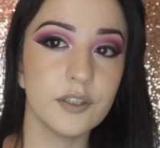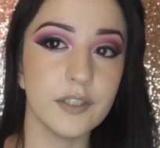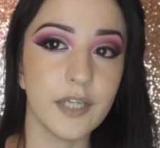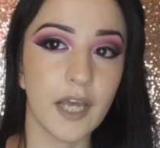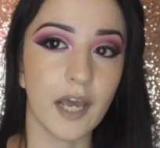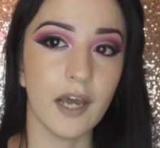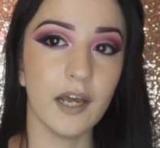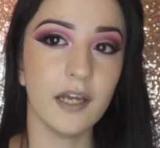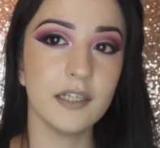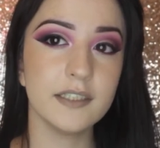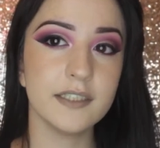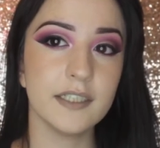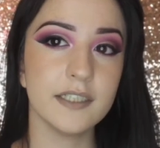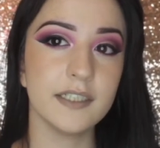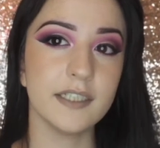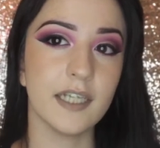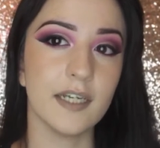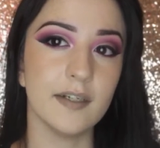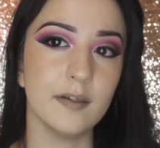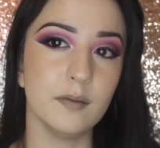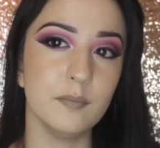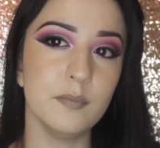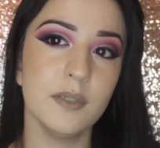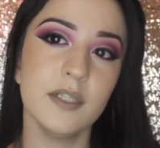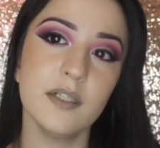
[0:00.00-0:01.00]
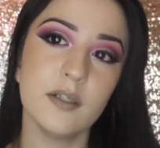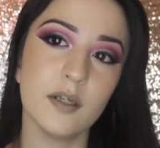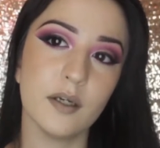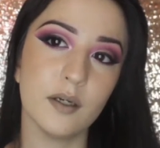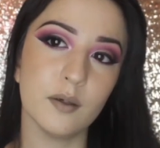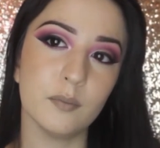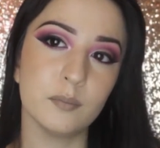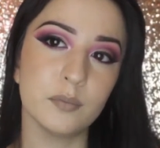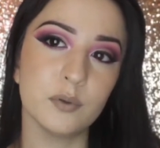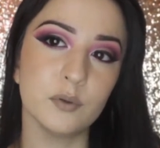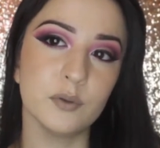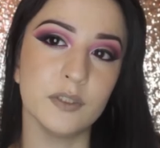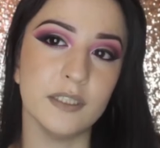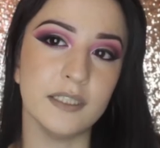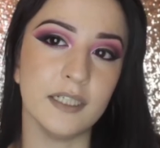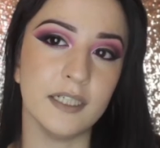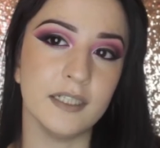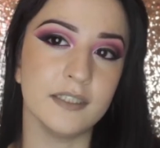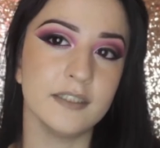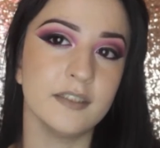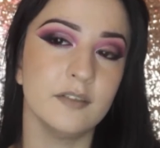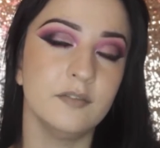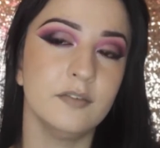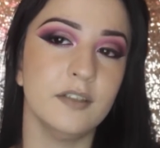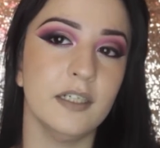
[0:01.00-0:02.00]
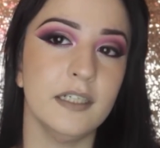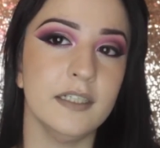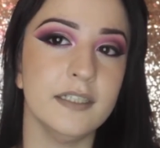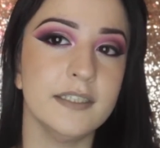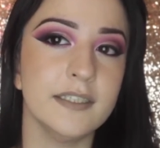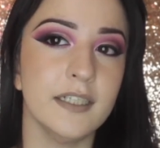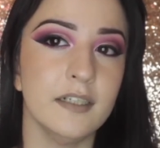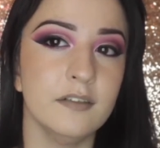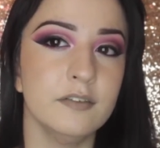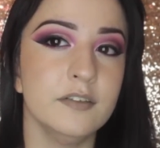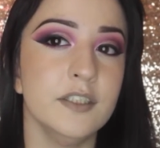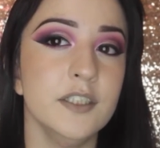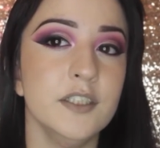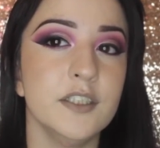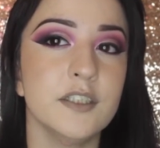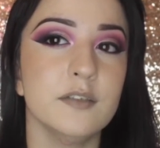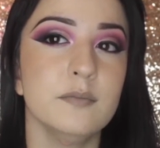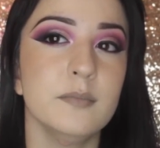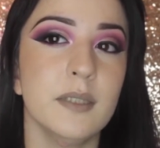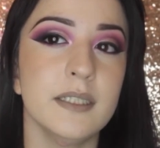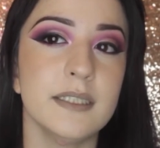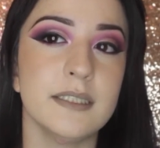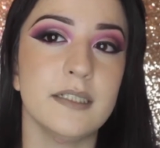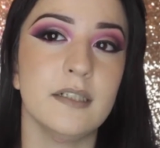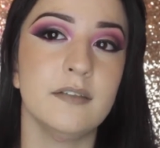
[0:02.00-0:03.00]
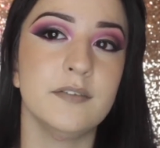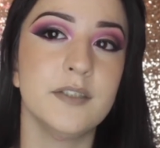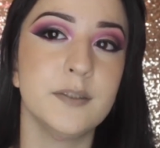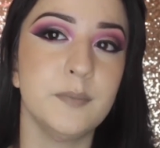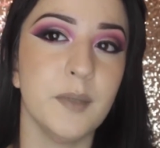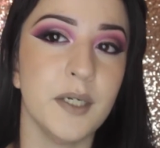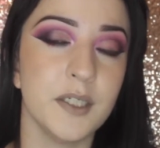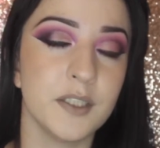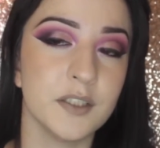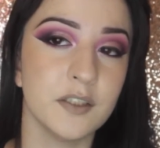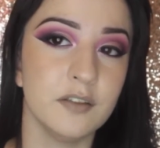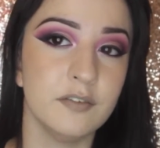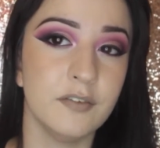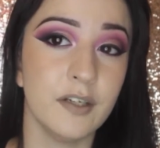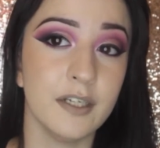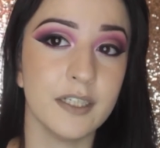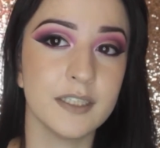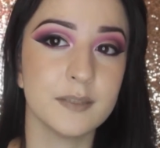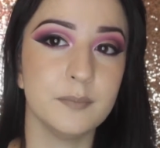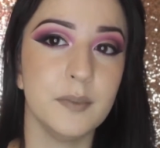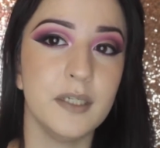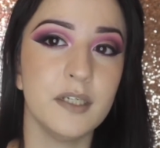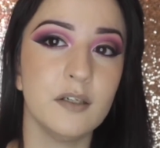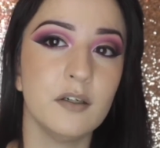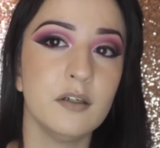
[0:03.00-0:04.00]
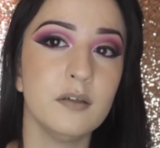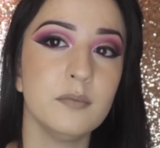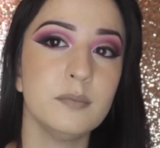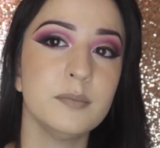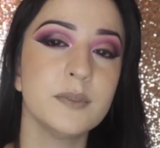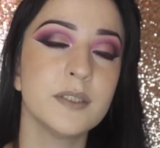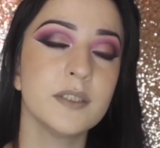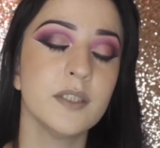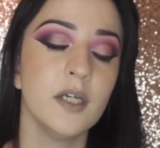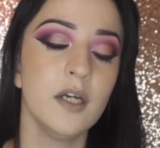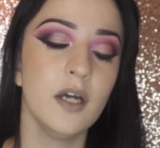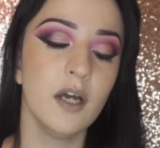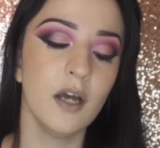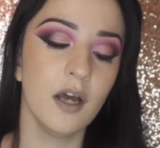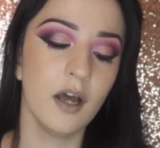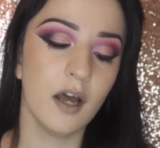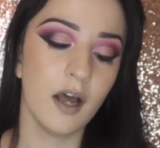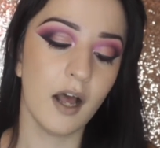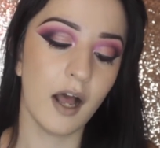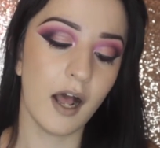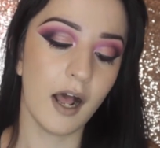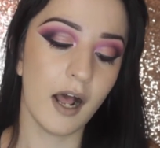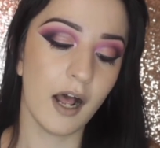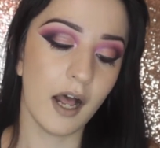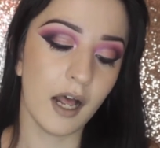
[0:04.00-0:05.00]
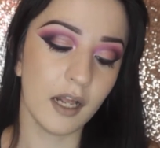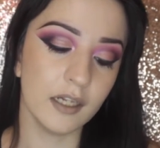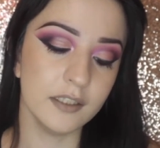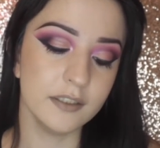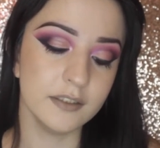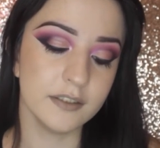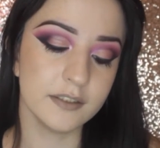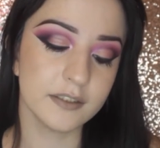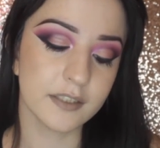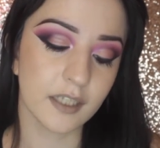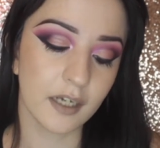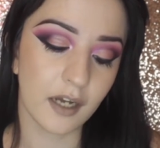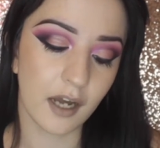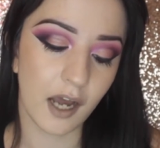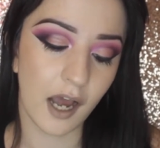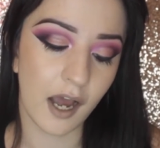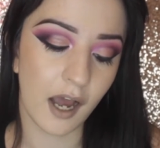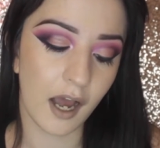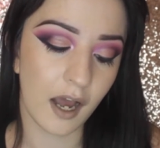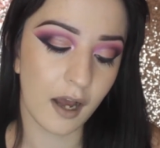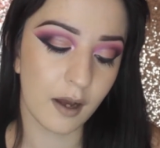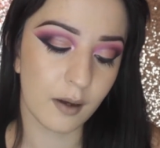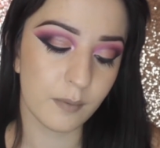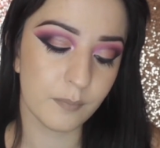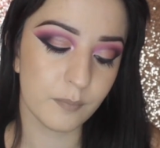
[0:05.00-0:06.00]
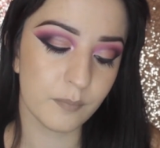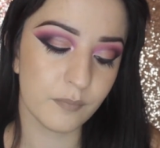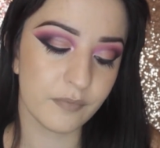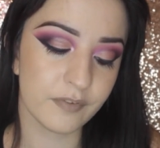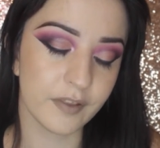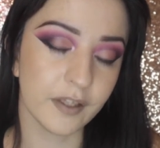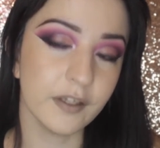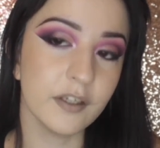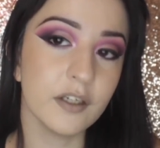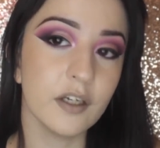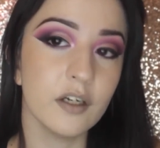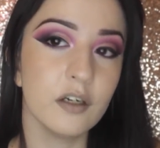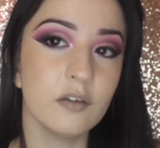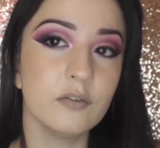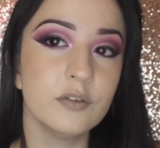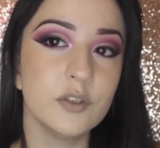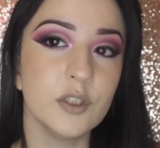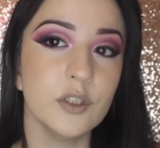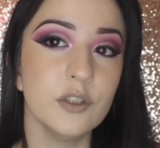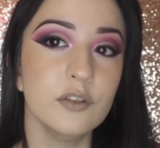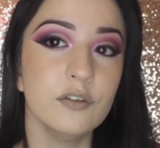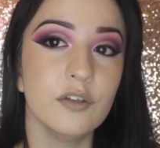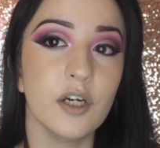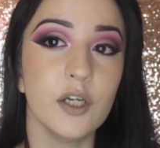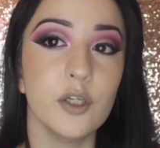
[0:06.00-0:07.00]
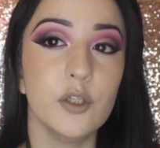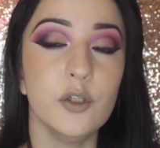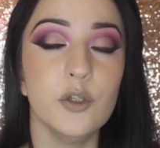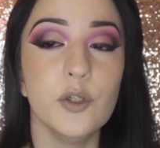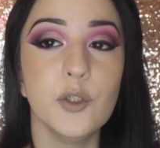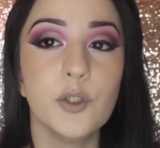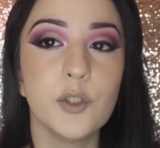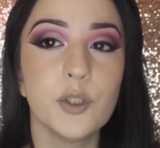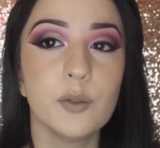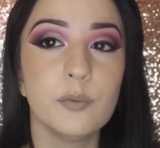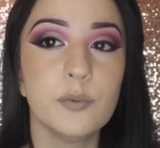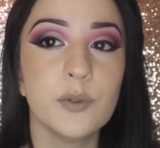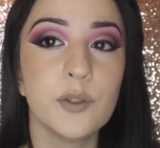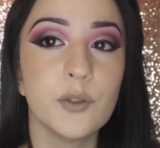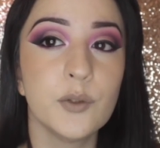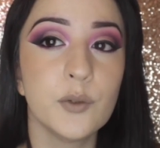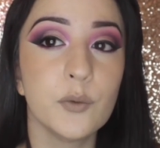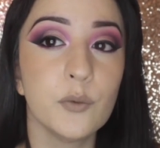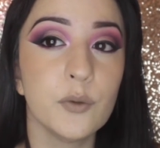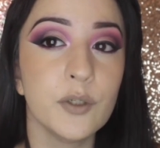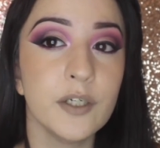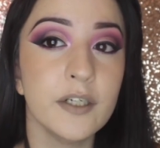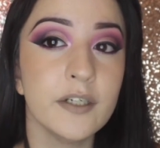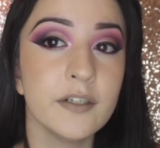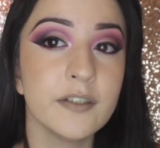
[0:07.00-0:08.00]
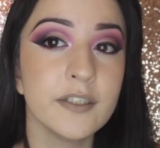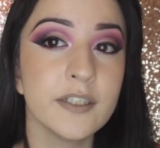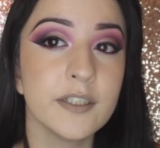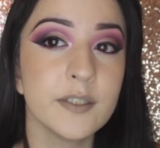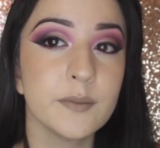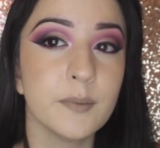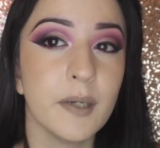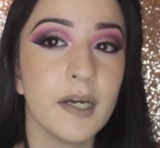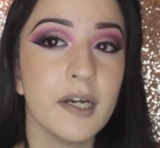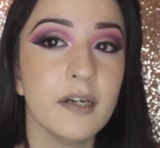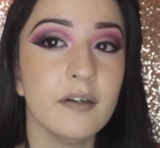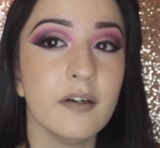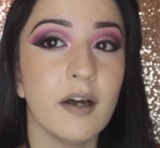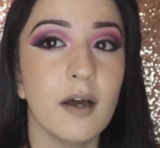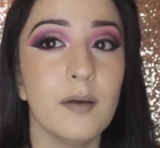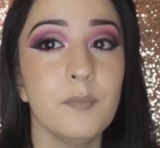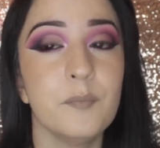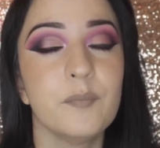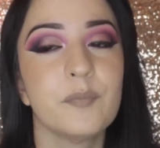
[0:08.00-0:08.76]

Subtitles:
yeah, as I said, I'm in the process of like self-teaching myself special effects makeups, and I'm thinking of doing like YouTube tutorials as well.